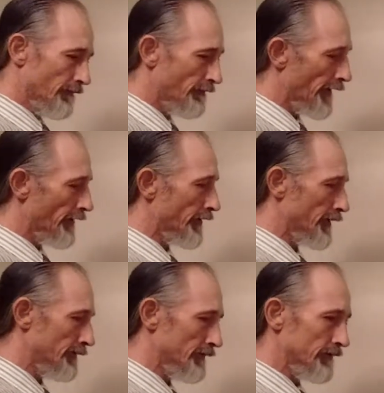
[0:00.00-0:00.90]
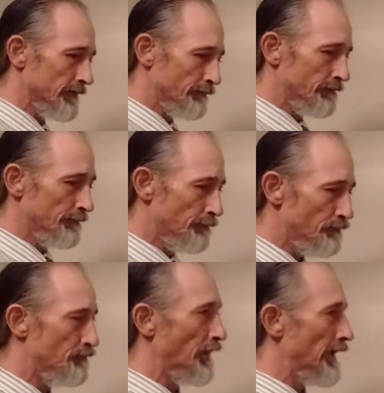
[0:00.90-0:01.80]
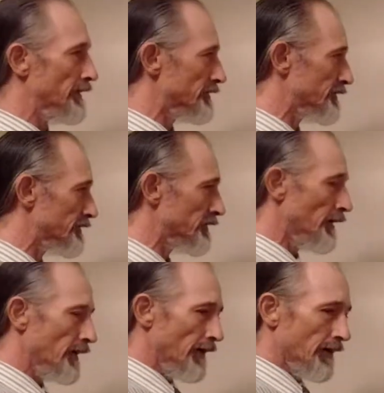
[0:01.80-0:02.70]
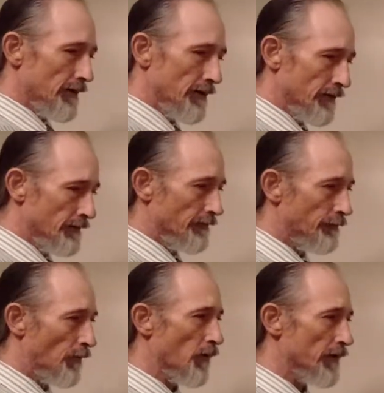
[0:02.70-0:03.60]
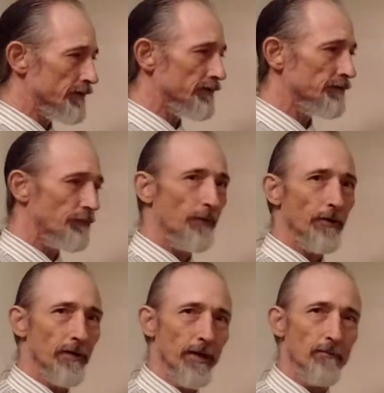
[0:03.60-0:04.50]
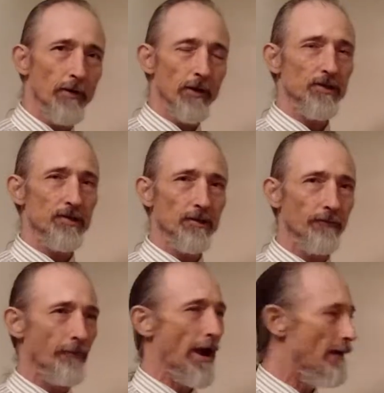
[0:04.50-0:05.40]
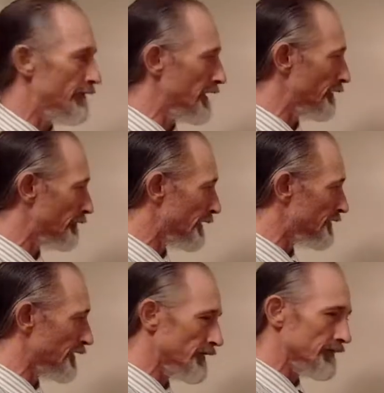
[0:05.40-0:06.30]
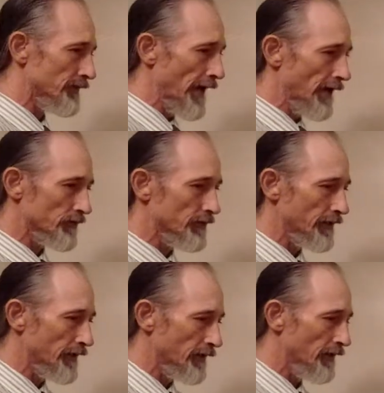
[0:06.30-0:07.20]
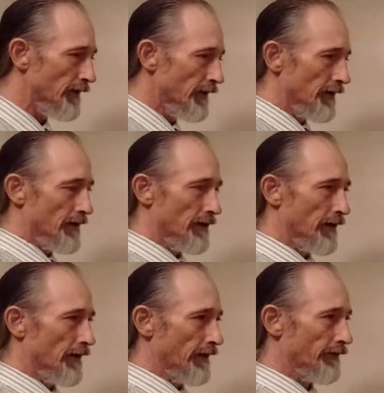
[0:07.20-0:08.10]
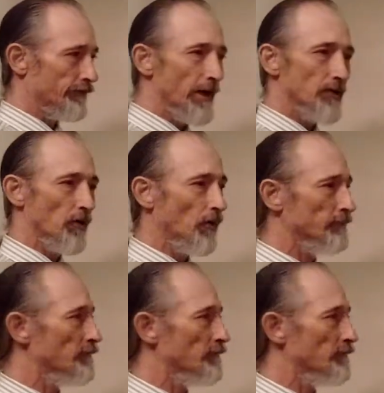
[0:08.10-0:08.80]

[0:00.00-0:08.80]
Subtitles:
very base force for the emergence of gravity, which is actually a threshold